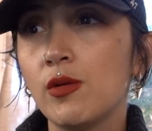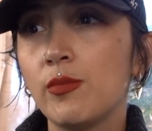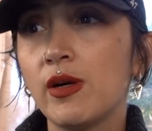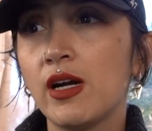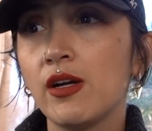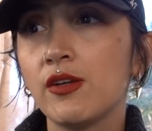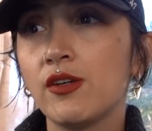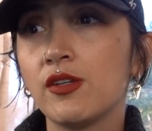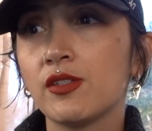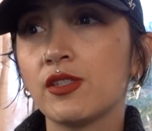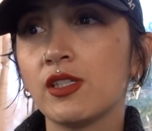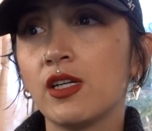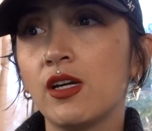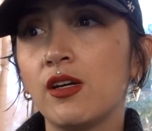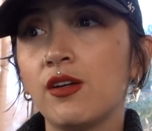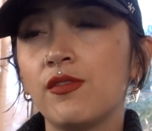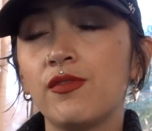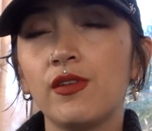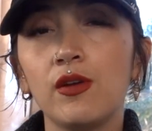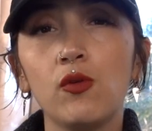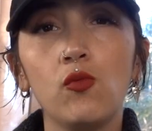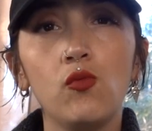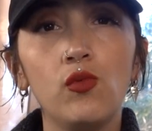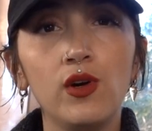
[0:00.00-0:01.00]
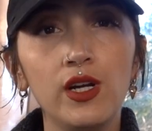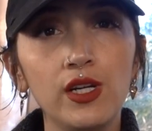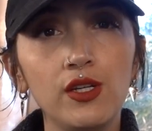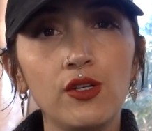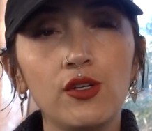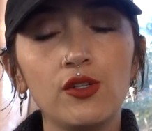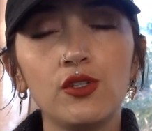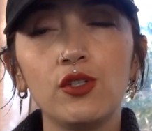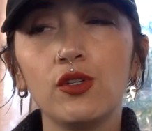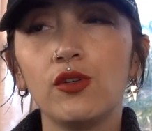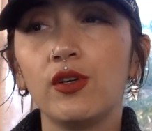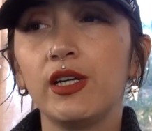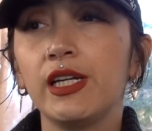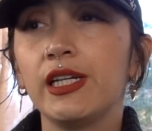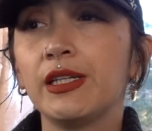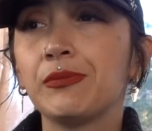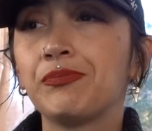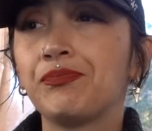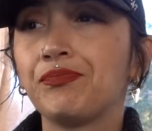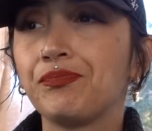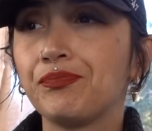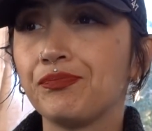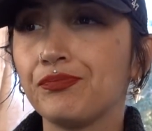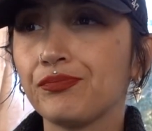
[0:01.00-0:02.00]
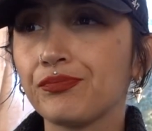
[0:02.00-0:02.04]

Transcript: about yourself and what you're doing.